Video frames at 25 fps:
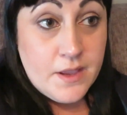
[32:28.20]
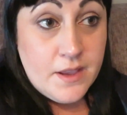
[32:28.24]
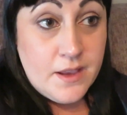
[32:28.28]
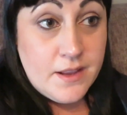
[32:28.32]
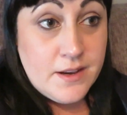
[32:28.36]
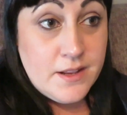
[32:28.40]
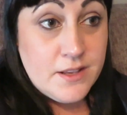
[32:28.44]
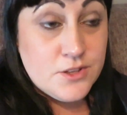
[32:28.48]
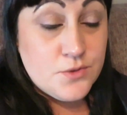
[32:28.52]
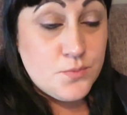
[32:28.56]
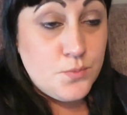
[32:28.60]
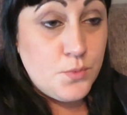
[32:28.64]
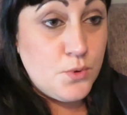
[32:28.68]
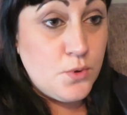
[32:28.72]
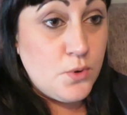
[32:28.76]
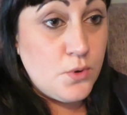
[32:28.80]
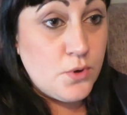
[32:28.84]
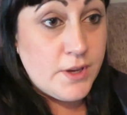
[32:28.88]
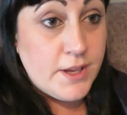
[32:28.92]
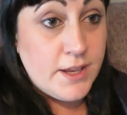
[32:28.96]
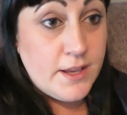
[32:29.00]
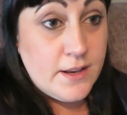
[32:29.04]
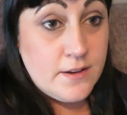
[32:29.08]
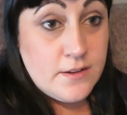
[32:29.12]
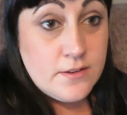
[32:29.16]
and it's
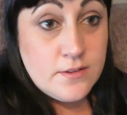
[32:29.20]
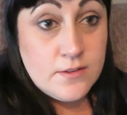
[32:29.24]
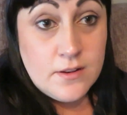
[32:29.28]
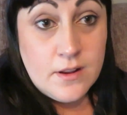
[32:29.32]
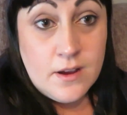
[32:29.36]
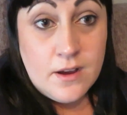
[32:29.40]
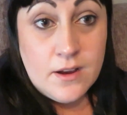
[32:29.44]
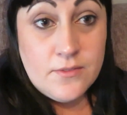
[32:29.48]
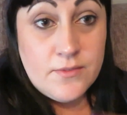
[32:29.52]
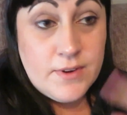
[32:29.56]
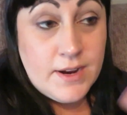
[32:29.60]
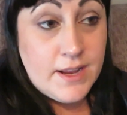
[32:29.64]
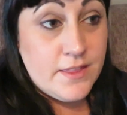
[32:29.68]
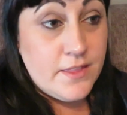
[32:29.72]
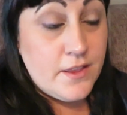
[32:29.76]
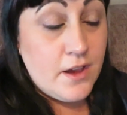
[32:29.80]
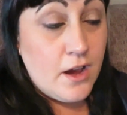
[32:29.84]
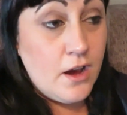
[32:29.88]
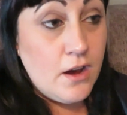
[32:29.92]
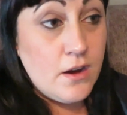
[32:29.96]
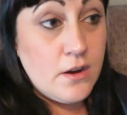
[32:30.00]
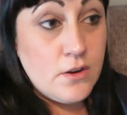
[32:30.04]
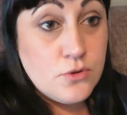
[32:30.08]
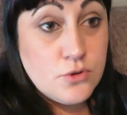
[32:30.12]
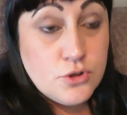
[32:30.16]
walking like around the
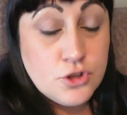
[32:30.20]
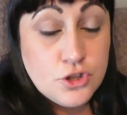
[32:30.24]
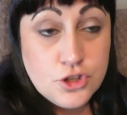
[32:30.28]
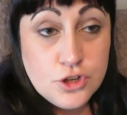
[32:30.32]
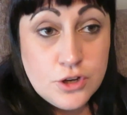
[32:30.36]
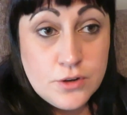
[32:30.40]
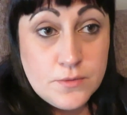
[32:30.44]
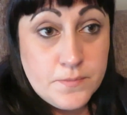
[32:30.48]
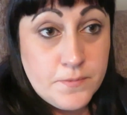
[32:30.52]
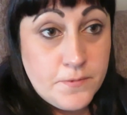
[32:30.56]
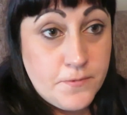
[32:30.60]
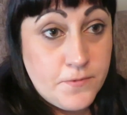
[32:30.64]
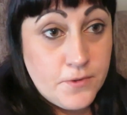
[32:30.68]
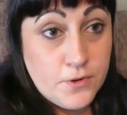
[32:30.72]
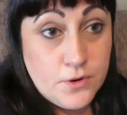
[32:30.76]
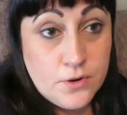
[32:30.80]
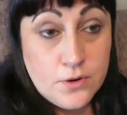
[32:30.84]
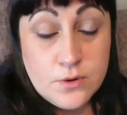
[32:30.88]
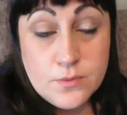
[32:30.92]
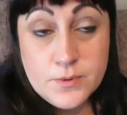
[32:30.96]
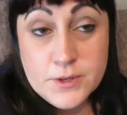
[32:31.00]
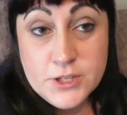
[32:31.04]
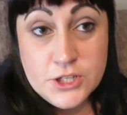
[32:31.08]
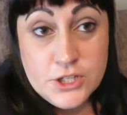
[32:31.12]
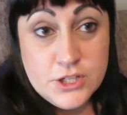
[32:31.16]
whole shop
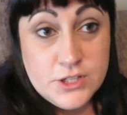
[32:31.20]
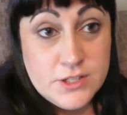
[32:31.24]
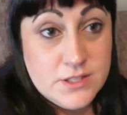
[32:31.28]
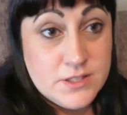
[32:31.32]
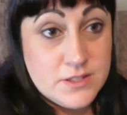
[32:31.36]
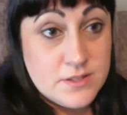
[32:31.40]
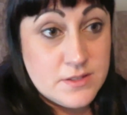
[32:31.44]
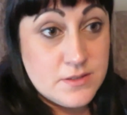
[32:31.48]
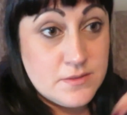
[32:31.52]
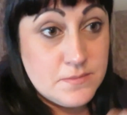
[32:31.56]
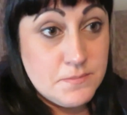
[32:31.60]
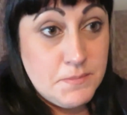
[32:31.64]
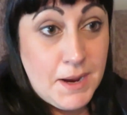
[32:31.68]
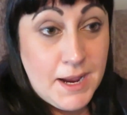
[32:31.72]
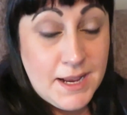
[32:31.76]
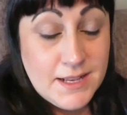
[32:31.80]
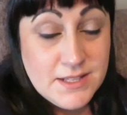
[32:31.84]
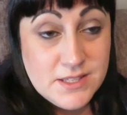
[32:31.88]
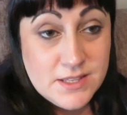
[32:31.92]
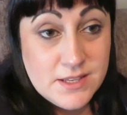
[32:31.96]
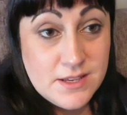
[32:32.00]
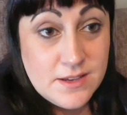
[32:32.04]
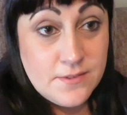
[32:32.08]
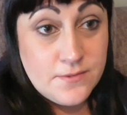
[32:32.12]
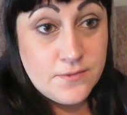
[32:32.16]
floor, which is
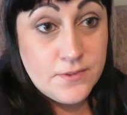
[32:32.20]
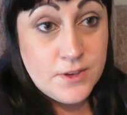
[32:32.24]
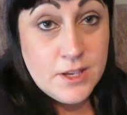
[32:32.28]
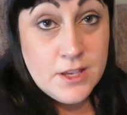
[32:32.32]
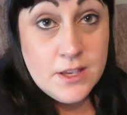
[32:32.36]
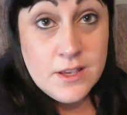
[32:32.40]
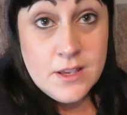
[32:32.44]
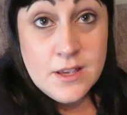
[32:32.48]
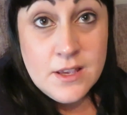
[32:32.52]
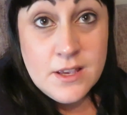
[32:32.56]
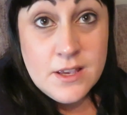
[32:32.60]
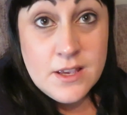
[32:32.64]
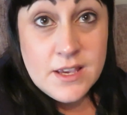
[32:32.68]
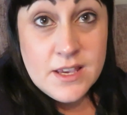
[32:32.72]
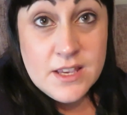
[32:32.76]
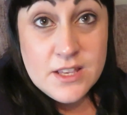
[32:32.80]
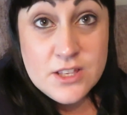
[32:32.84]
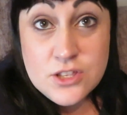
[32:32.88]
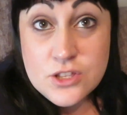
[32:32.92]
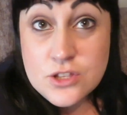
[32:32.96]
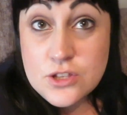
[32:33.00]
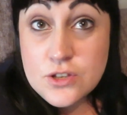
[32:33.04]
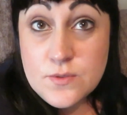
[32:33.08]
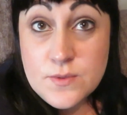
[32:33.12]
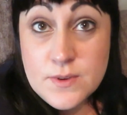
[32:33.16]
massive.
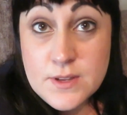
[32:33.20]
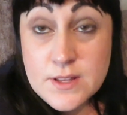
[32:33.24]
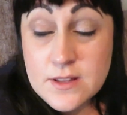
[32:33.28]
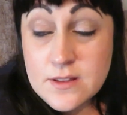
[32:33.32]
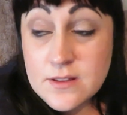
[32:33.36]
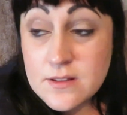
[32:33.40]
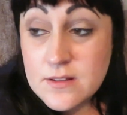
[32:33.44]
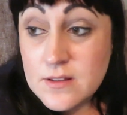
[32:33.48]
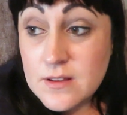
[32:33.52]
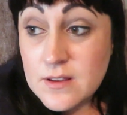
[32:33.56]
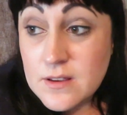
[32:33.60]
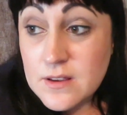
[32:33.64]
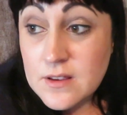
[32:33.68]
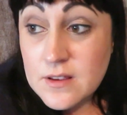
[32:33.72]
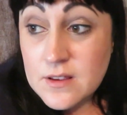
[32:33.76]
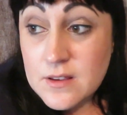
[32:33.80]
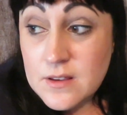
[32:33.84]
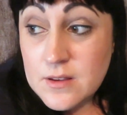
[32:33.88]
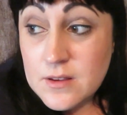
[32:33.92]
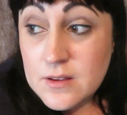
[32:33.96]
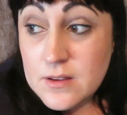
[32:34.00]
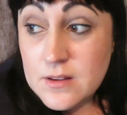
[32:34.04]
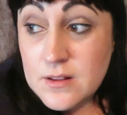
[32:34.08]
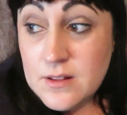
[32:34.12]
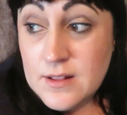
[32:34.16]
It's doing
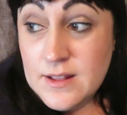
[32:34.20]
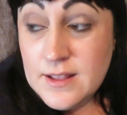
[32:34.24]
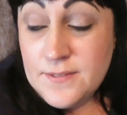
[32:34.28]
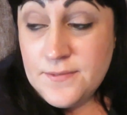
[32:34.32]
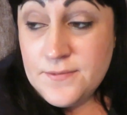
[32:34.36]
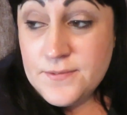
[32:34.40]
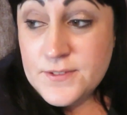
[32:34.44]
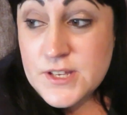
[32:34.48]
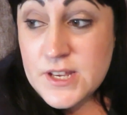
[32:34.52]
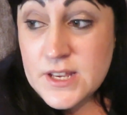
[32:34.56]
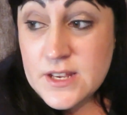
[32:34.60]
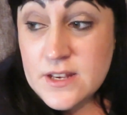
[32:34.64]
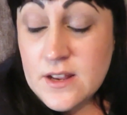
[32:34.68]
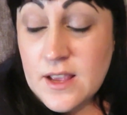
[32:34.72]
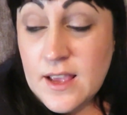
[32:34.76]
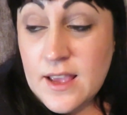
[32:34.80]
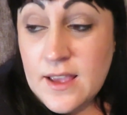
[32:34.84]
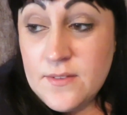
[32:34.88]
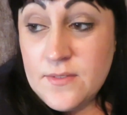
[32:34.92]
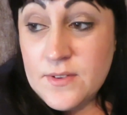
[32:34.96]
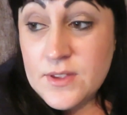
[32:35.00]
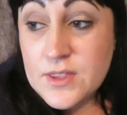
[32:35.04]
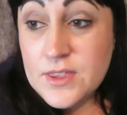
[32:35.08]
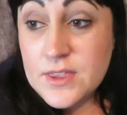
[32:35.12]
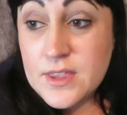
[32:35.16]
lifting
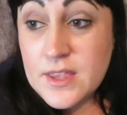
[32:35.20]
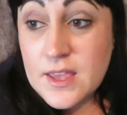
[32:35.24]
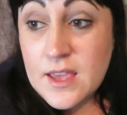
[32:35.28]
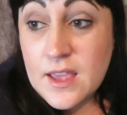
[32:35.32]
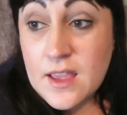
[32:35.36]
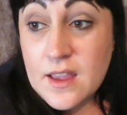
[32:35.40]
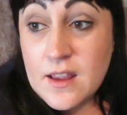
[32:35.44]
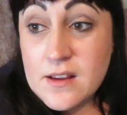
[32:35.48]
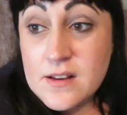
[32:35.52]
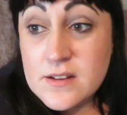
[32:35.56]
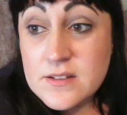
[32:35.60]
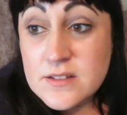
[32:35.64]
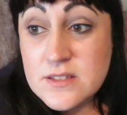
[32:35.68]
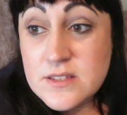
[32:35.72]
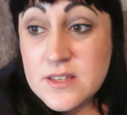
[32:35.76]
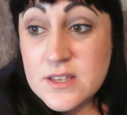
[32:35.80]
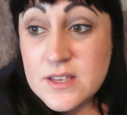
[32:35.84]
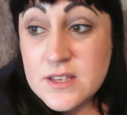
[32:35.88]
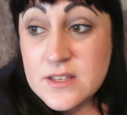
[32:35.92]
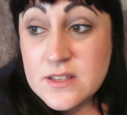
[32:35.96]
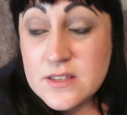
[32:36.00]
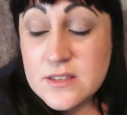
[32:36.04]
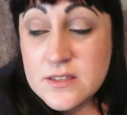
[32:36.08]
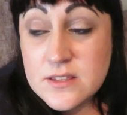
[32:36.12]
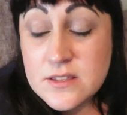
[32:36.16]
heavy things.
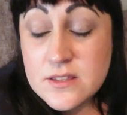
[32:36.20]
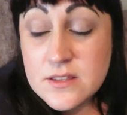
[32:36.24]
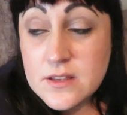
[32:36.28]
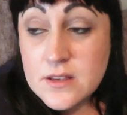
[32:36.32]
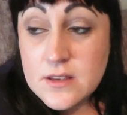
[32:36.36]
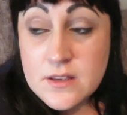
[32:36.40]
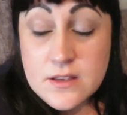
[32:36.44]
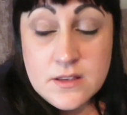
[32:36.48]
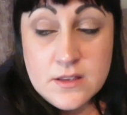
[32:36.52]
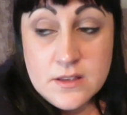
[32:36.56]
It's